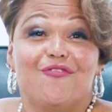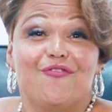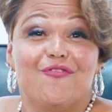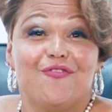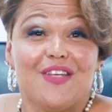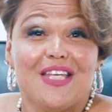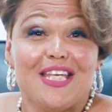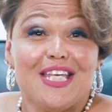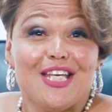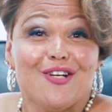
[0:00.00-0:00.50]

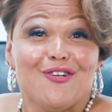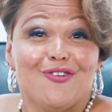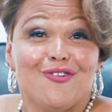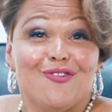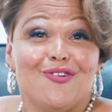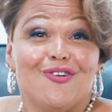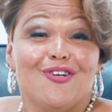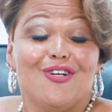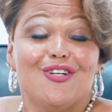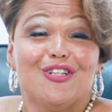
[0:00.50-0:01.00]

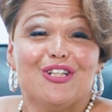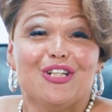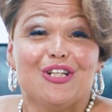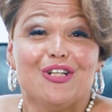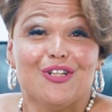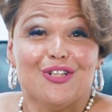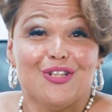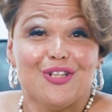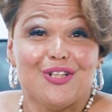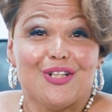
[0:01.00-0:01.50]
Feel
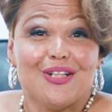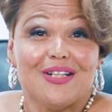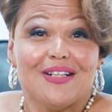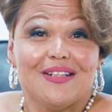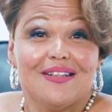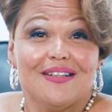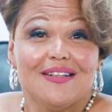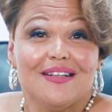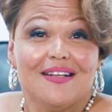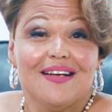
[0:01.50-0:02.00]
good.
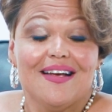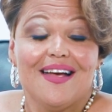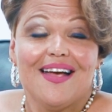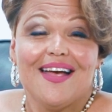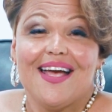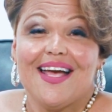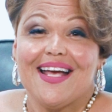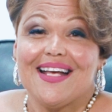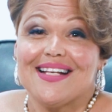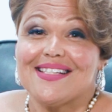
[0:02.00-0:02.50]

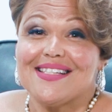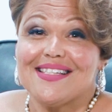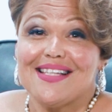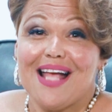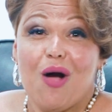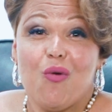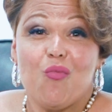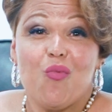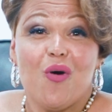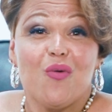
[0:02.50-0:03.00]
It's
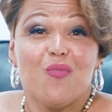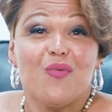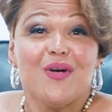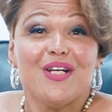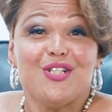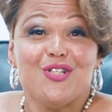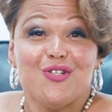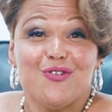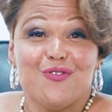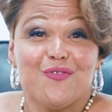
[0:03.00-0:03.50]
not what we
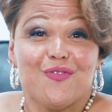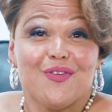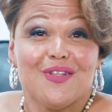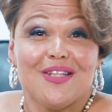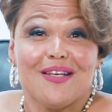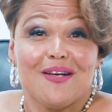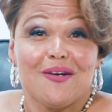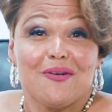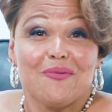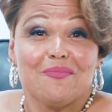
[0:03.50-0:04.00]
do for
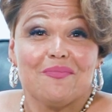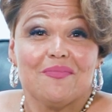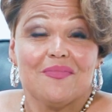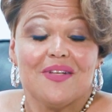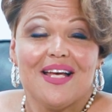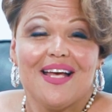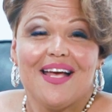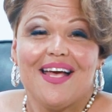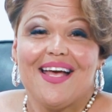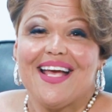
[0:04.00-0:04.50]
them.
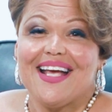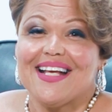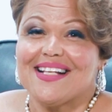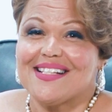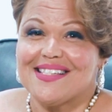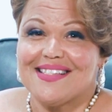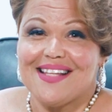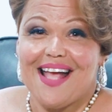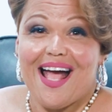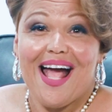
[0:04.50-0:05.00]

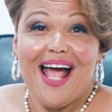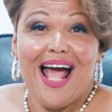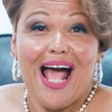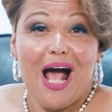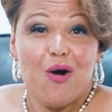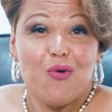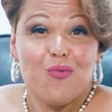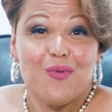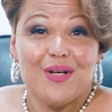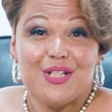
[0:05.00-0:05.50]
It's not
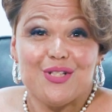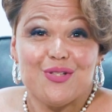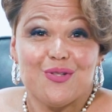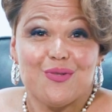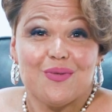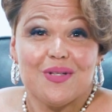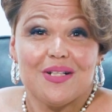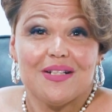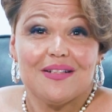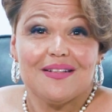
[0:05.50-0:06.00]
how we
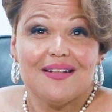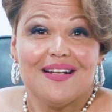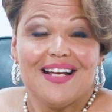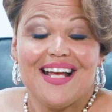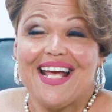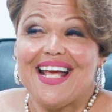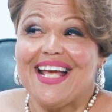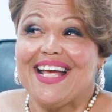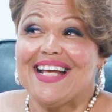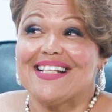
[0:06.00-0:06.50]
do it.
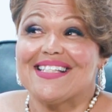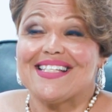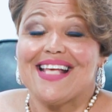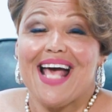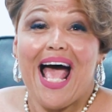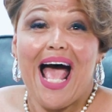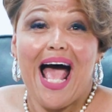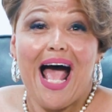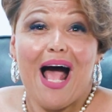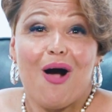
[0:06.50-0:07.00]
It's
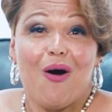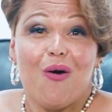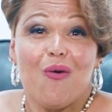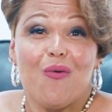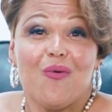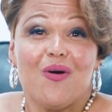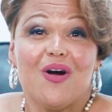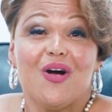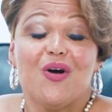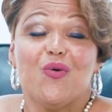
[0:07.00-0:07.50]

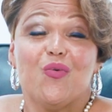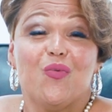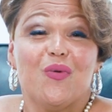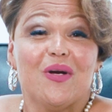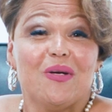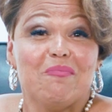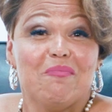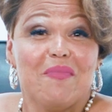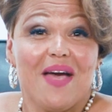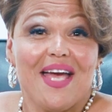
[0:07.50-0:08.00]
how
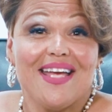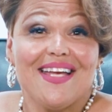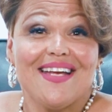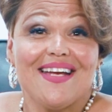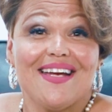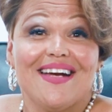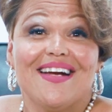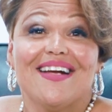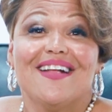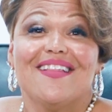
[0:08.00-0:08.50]
we
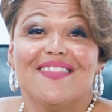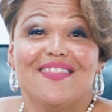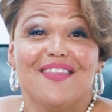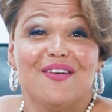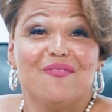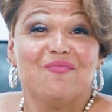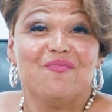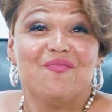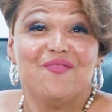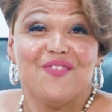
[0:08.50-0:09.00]
make
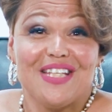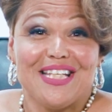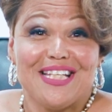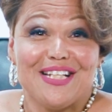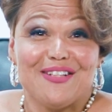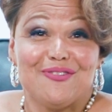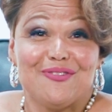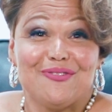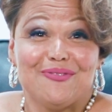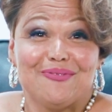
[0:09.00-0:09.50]
them
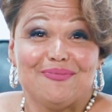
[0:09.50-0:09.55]
feel.